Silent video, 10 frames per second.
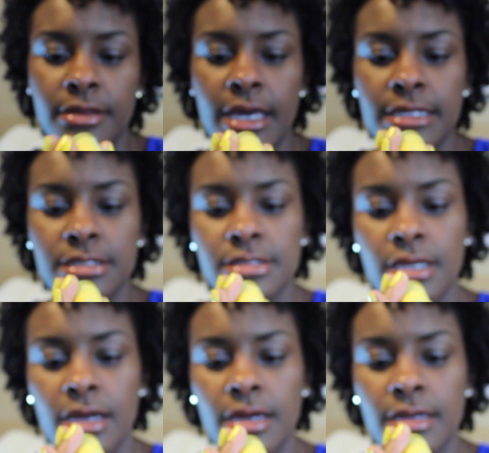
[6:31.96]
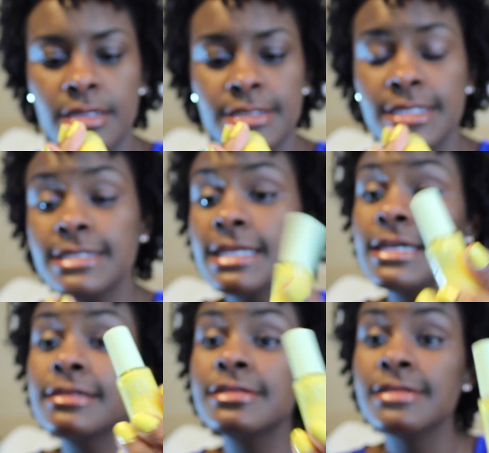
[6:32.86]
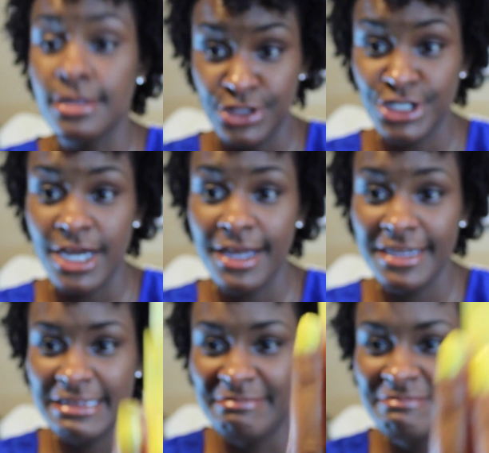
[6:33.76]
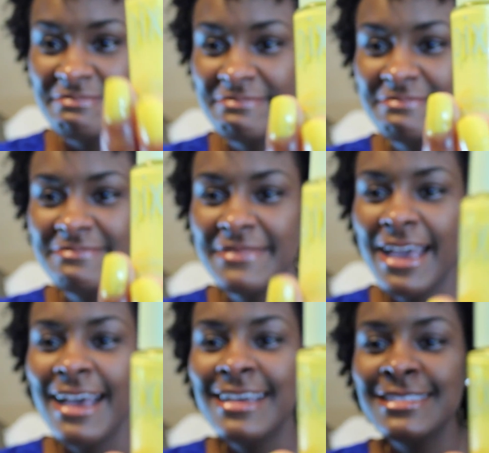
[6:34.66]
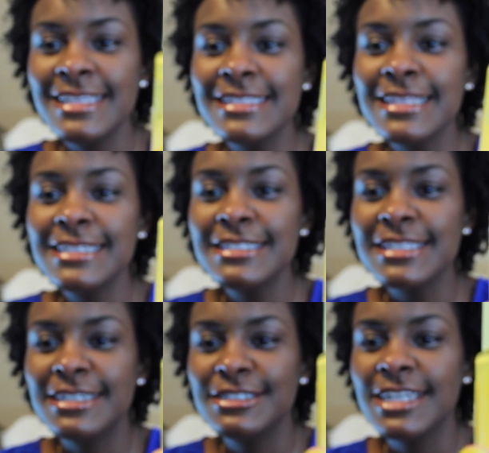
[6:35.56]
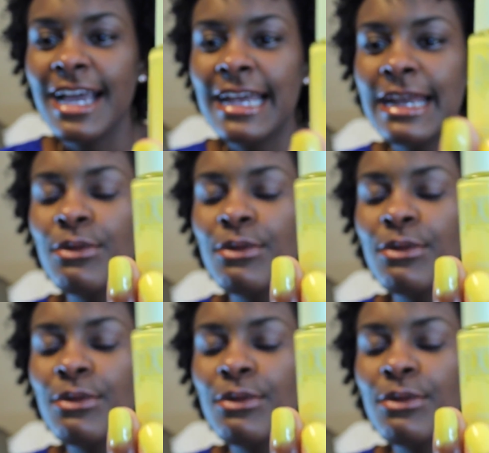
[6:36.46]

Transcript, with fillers: that's Sizzling Sunshine. Sizzling Sunshine. I